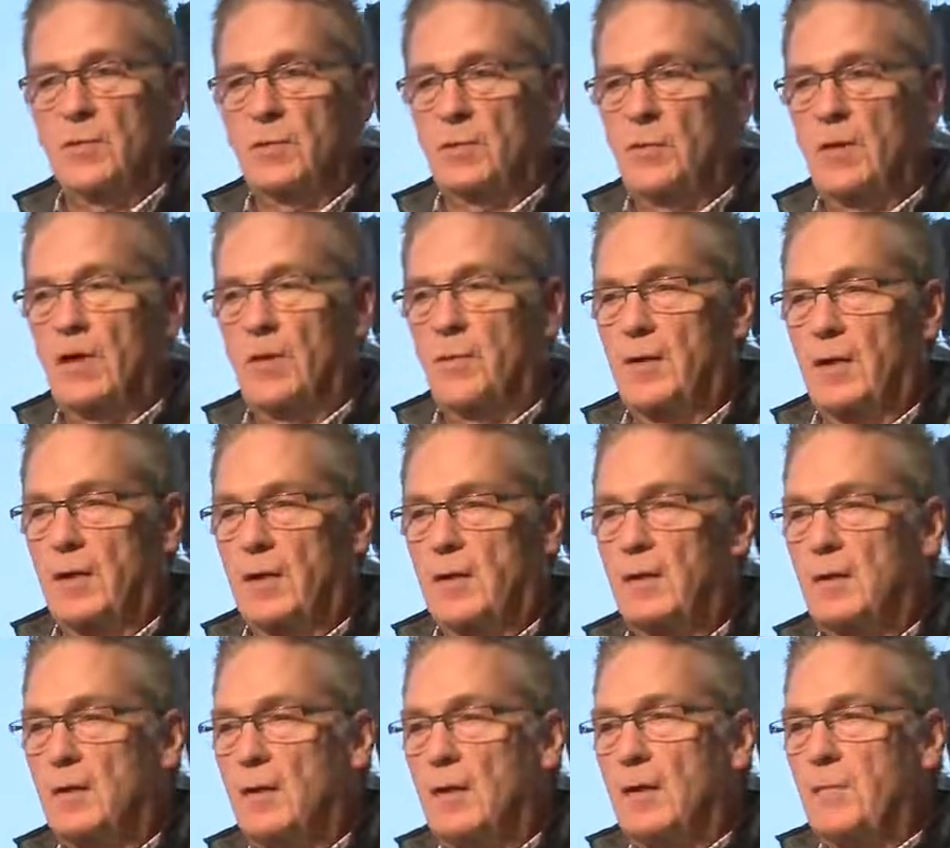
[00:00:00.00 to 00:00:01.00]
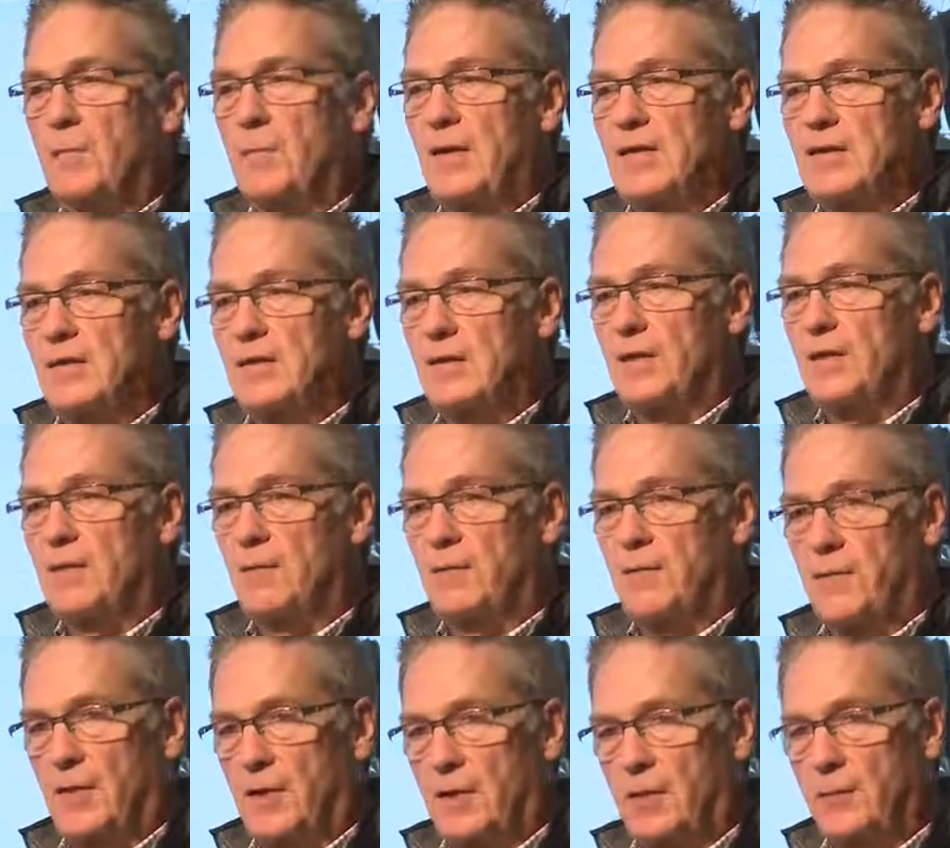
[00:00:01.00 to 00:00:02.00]
model whereby basically the
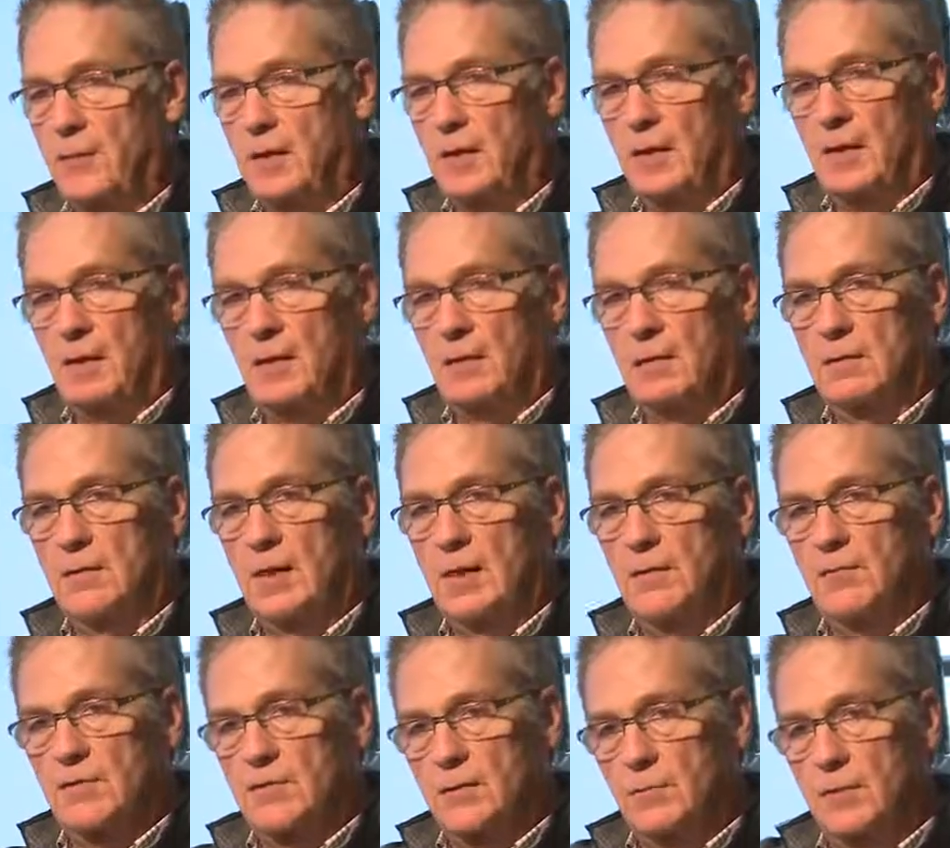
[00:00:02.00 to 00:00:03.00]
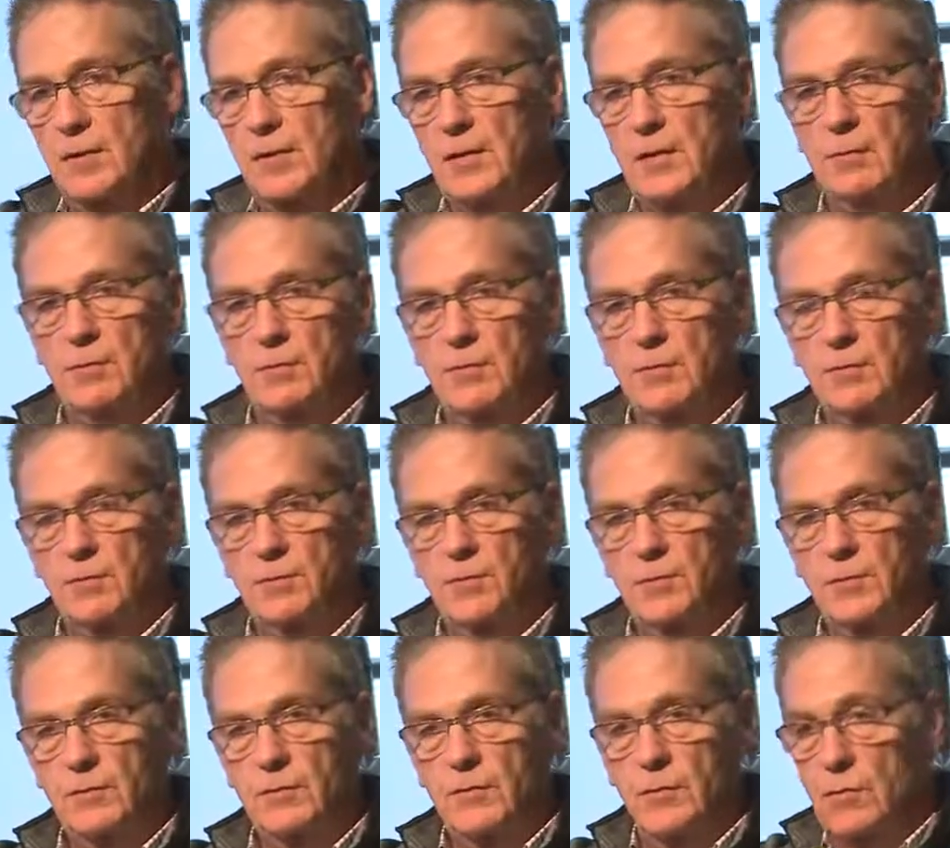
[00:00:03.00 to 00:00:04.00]
farmer uh, gives the money, the,
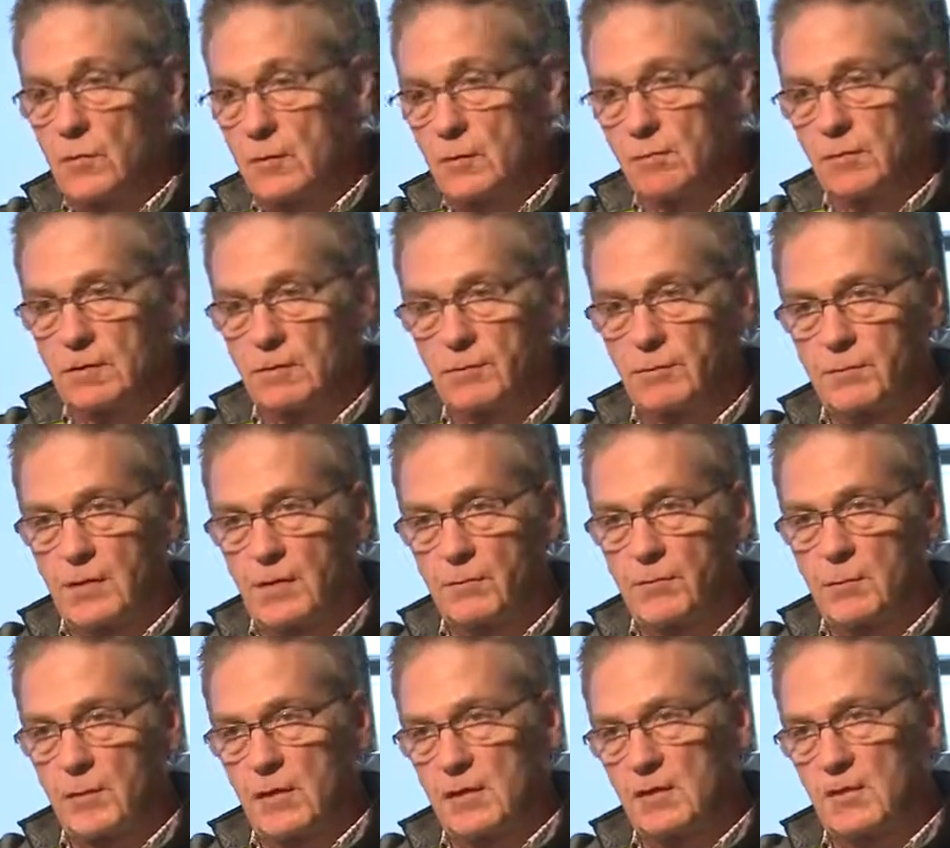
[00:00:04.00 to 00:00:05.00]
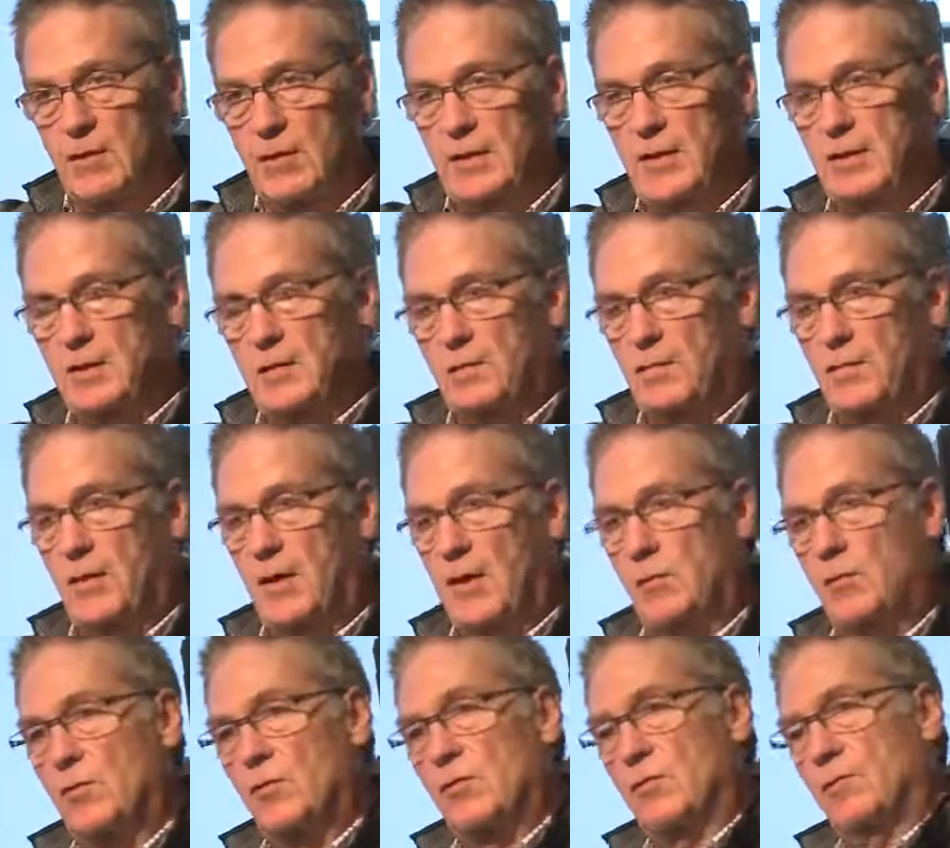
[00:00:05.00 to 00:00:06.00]
you give the money directly to the
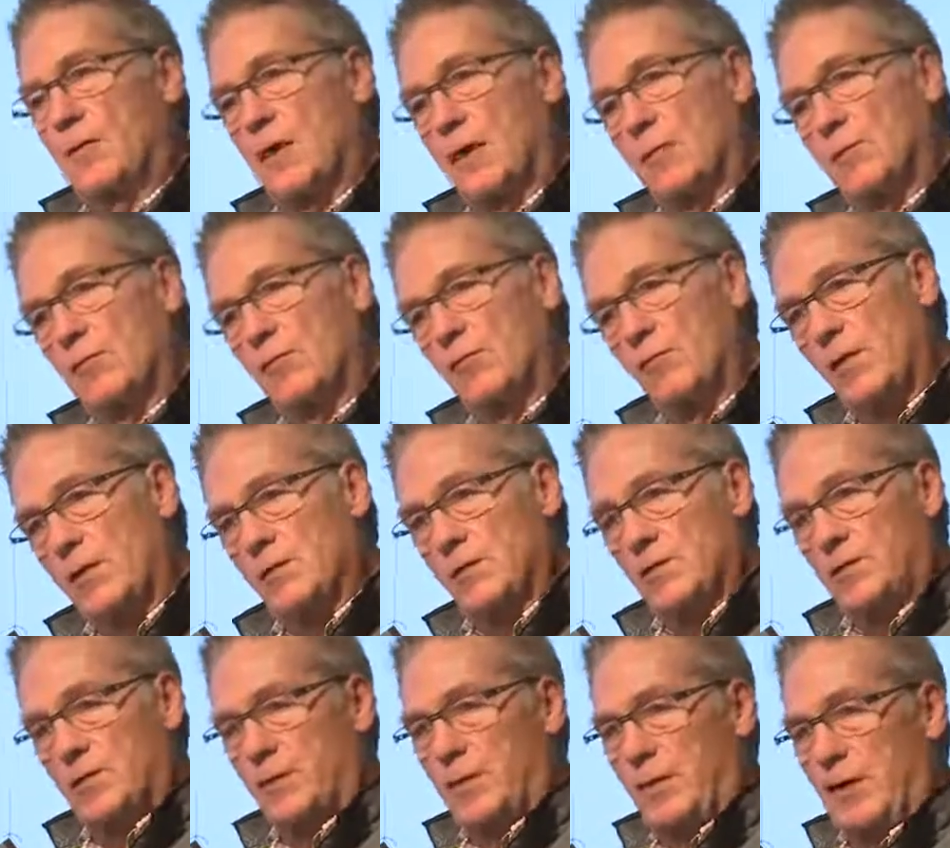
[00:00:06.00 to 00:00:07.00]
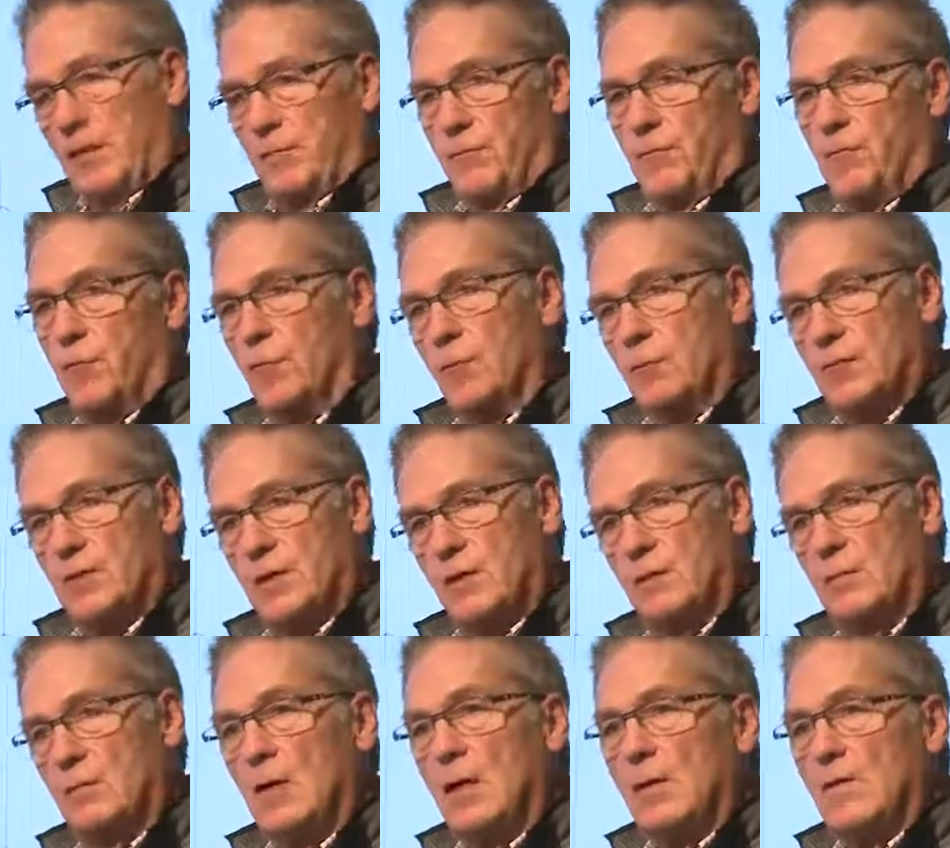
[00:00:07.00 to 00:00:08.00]
farmer, and the farmer rents the platform,
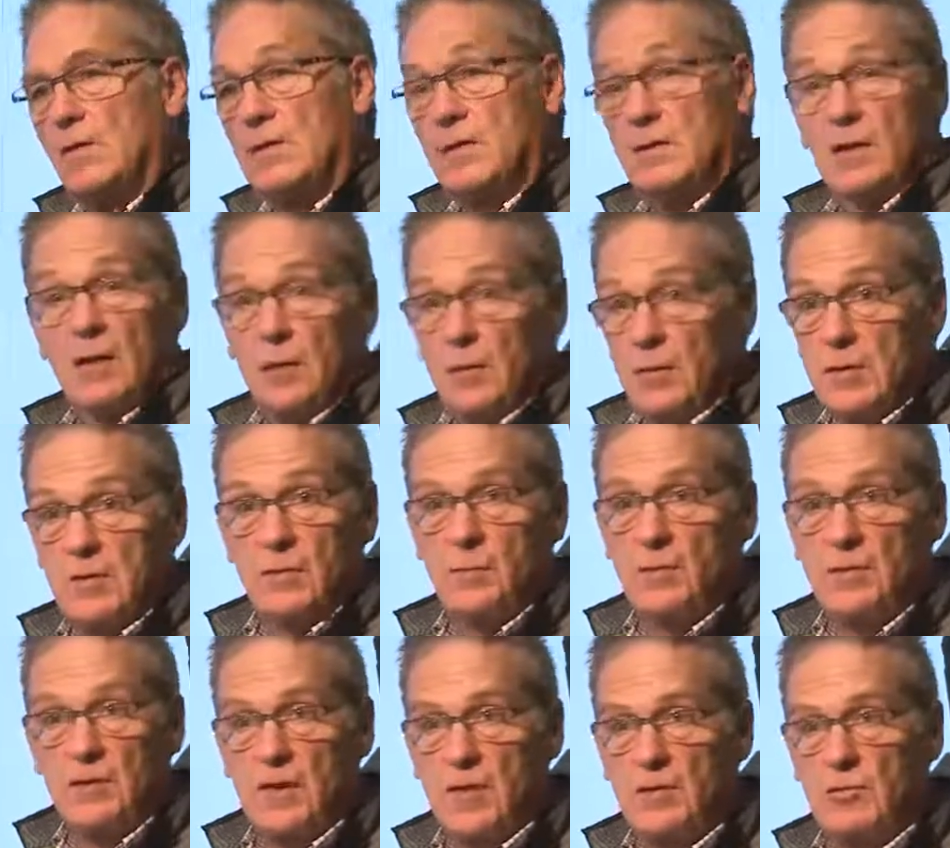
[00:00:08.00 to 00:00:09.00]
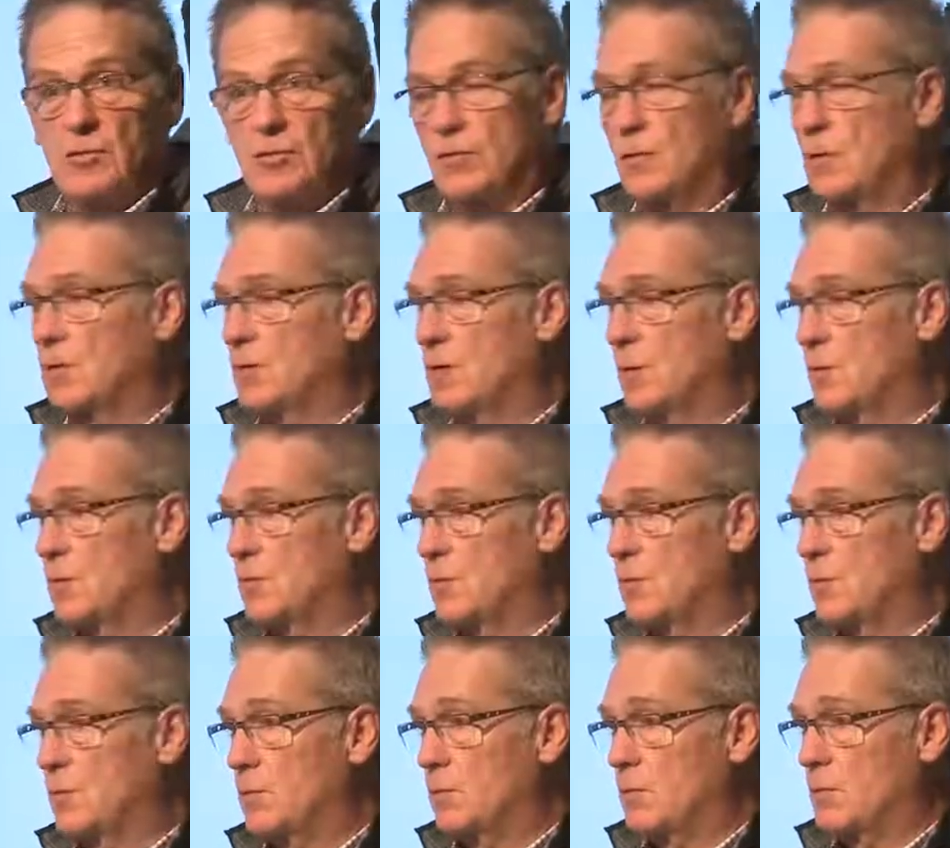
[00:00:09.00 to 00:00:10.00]
so there's no intermediation in terms
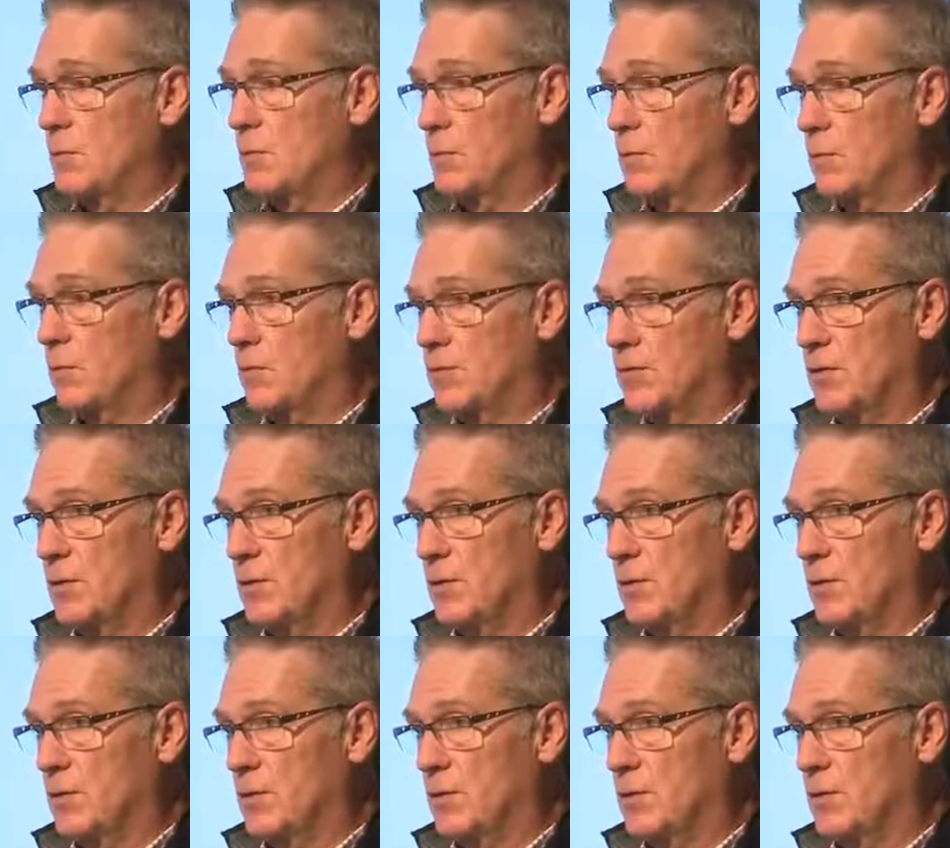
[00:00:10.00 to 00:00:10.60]
of the business model.